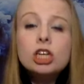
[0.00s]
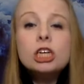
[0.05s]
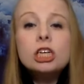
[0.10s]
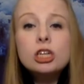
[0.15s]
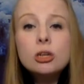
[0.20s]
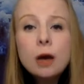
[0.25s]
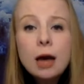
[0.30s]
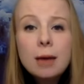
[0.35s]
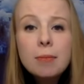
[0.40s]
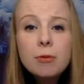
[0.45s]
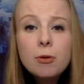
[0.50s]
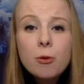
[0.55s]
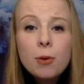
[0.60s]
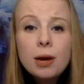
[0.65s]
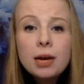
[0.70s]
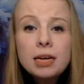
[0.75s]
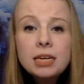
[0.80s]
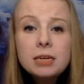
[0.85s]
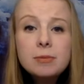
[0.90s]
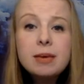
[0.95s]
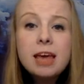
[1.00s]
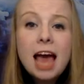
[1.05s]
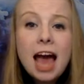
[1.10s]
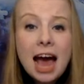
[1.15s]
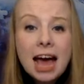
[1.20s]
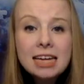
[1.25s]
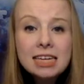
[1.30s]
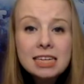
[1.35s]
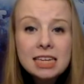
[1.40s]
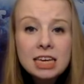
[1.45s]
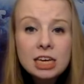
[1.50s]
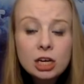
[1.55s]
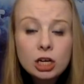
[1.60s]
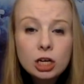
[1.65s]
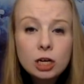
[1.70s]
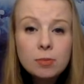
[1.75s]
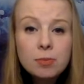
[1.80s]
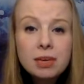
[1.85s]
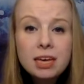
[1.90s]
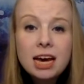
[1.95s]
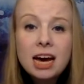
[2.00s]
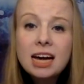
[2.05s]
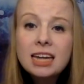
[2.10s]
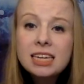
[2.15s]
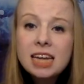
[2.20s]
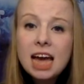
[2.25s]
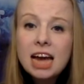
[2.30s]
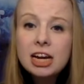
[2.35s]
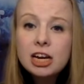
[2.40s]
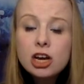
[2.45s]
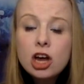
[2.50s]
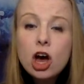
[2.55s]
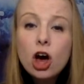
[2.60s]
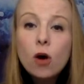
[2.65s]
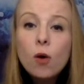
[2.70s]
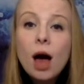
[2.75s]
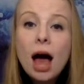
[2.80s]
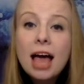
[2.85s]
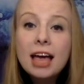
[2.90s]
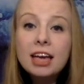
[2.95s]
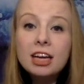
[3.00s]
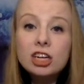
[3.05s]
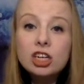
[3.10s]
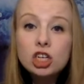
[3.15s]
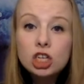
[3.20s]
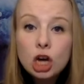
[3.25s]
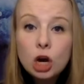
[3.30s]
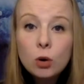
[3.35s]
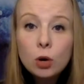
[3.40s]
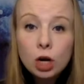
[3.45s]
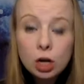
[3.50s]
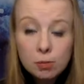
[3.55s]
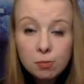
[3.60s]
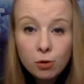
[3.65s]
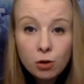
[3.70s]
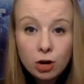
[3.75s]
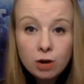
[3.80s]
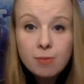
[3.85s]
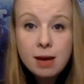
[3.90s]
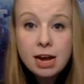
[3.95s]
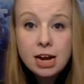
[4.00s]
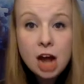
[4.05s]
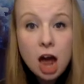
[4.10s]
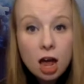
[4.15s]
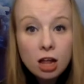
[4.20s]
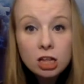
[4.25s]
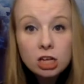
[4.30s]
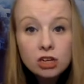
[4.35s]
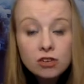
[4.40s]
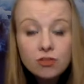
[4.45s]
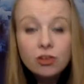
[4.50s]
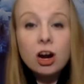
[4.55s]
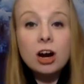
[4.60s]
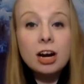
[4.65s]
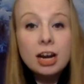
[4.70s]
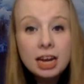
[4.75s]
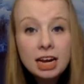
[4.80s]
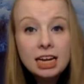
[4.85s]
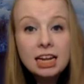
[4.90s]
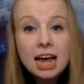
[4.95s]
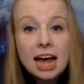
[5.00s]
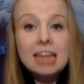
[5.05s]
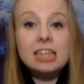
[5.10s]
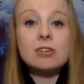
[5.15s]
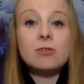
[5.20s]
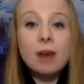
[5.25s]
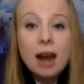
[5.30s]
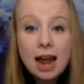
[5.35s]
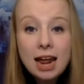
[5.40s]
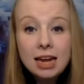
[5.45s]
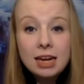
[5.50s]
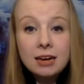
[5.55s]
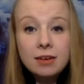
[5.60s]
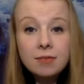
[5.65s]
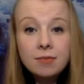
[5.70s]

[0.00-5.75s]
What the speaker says: So I'm going to be asking her because I know I could show her more of my knowledge for our in-class write.